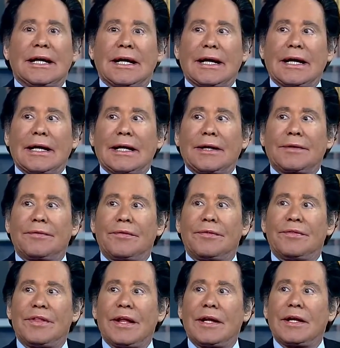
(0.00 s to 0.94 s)

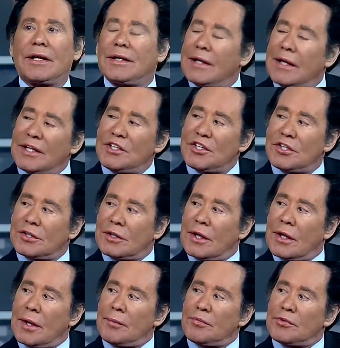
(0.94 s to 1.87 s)
and then an agent
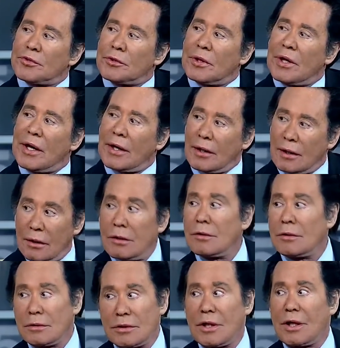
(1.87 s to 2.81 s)
came through. I had a
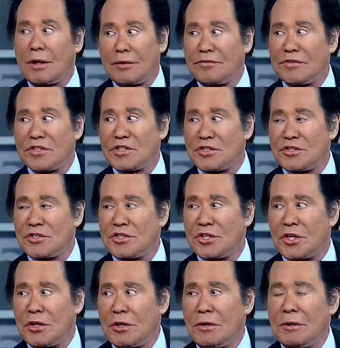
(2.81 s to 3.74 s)
local television
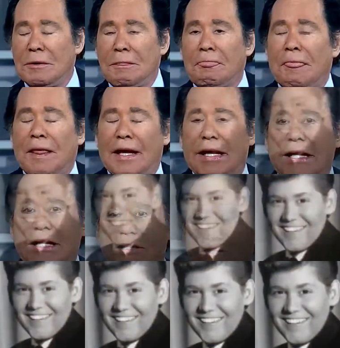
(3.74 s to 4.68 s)
show
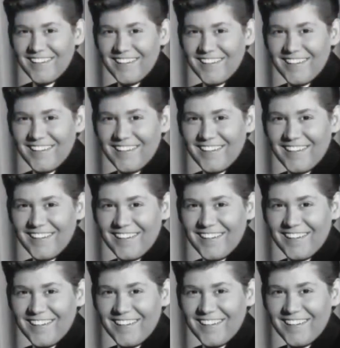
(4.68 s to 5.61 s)
in Phoenix,
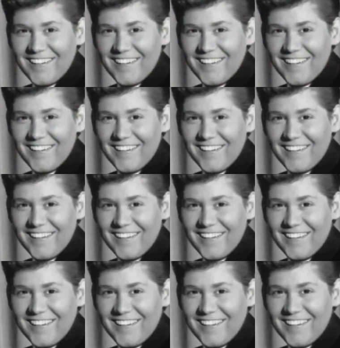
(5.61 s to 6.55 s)
and
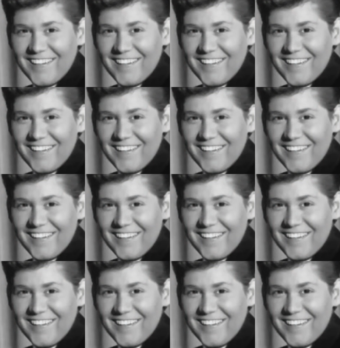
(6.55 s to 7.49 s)
an agent came
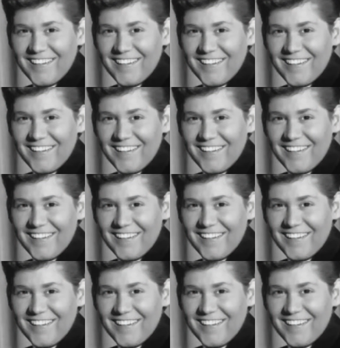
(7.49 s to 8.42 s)
through and
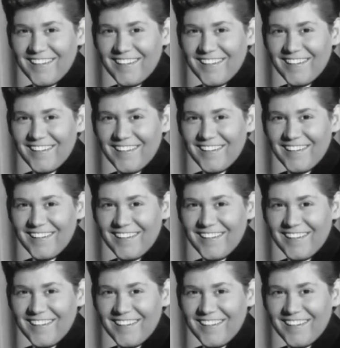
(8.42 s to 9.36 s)
wanted me to
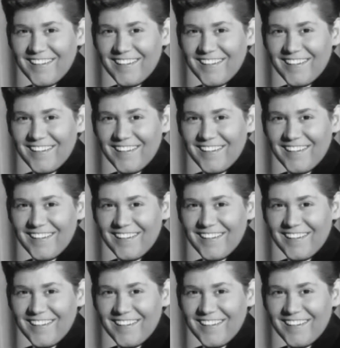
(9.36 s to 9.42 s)
audition